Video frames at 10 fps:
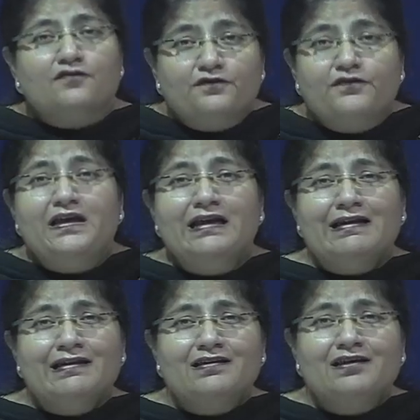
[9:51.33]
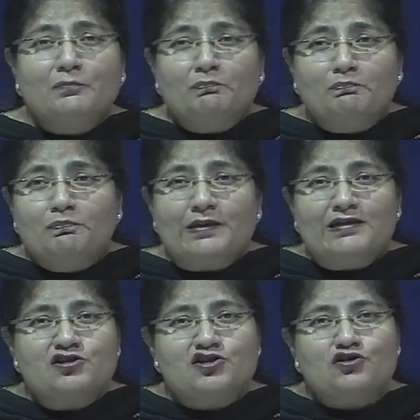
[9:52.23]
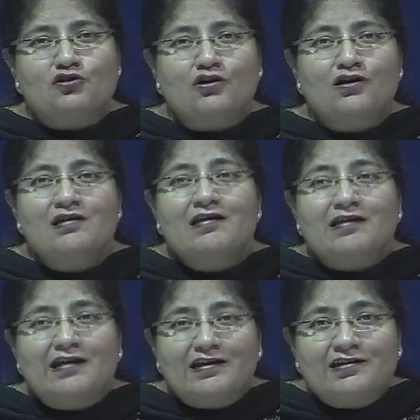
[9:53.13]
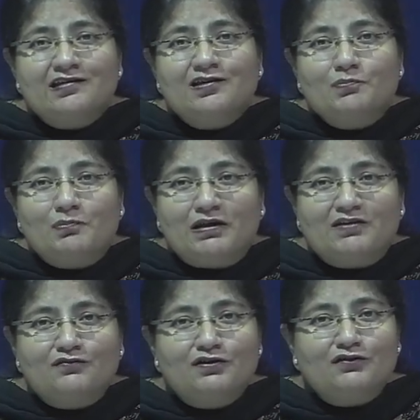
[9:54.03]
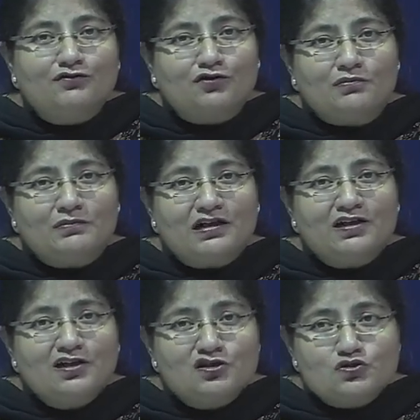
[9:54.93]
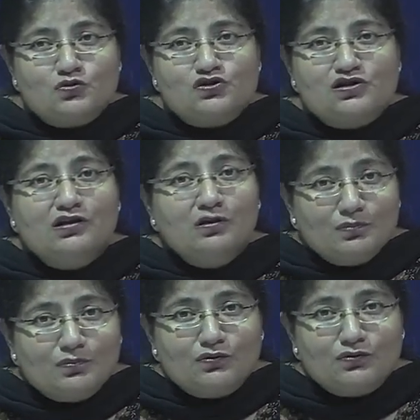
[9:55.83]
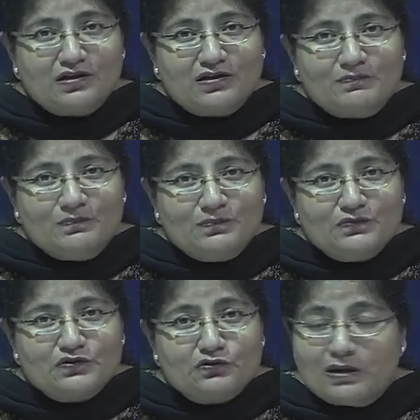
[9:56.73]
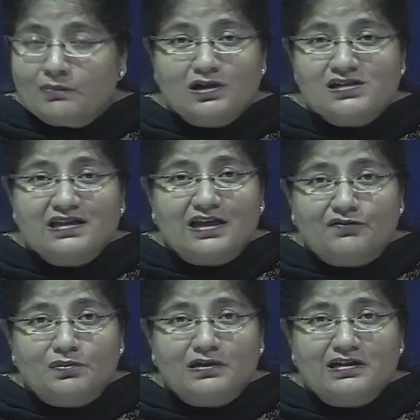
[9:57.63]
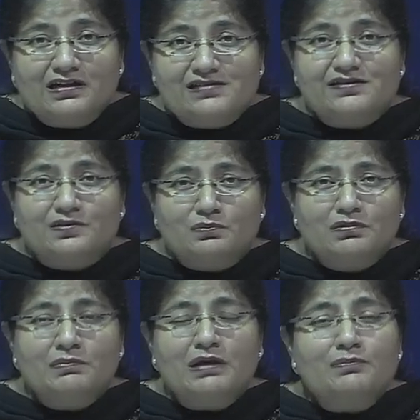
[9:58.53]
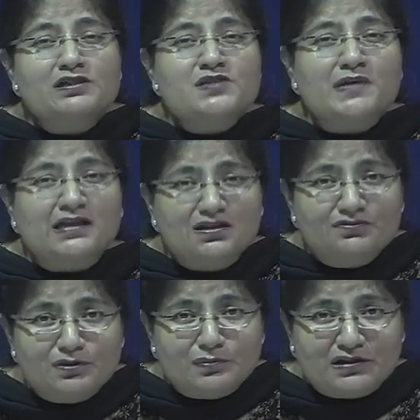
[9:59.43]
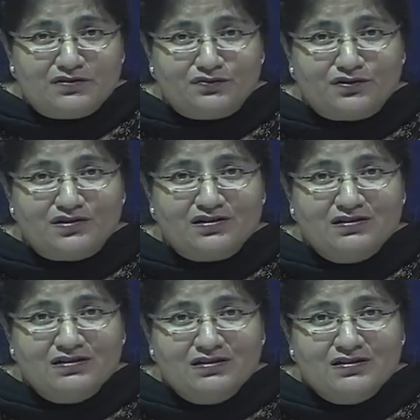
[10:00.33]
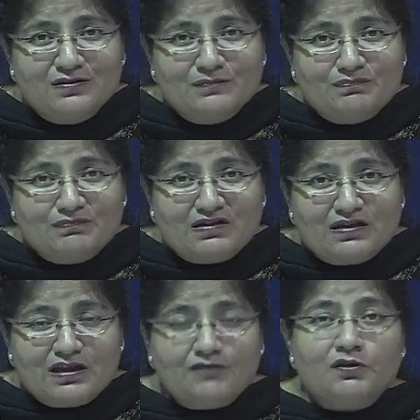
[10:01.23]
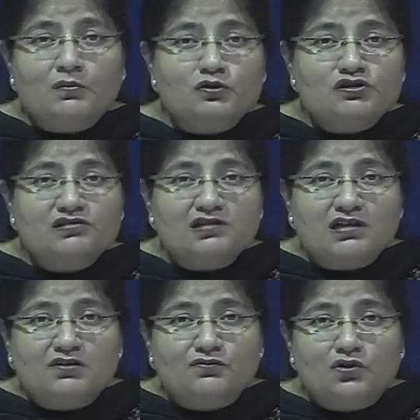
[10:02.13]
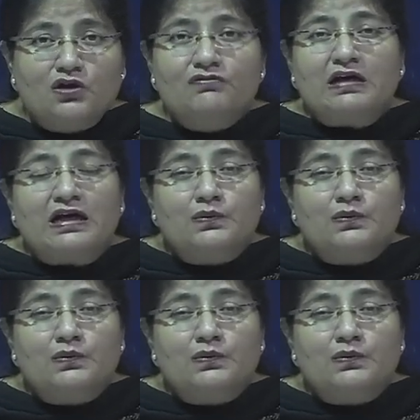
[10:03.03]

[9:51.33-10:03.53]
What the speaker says: feeling the pinch or getting the benefit from that social program. So I'm not saying everybody does it, but my perspective will be different. If emotions are involved, I